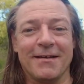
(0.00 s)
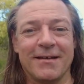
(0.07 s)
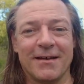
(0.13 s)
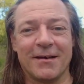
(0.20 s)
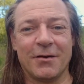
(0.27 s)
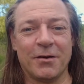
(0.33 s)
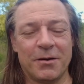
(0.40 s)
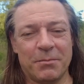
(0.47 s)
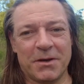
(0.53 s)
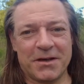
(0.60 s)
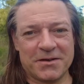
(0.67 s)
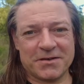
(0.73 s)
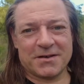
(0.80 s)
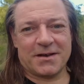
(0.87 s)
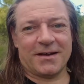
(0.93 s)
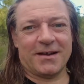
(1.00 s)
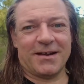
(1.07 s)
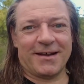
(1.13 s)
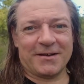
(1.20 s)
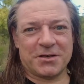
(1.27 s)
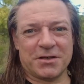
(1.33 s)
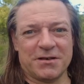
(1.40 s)
that kind of means that
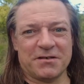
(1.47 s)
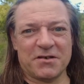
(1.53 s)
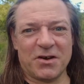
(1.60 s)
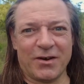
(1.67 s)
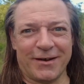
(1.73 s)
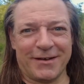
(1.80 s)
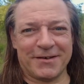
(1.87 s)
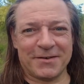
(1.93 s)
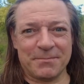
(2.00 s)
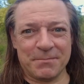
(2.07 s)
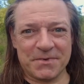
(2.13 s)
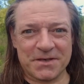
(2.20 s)
election night,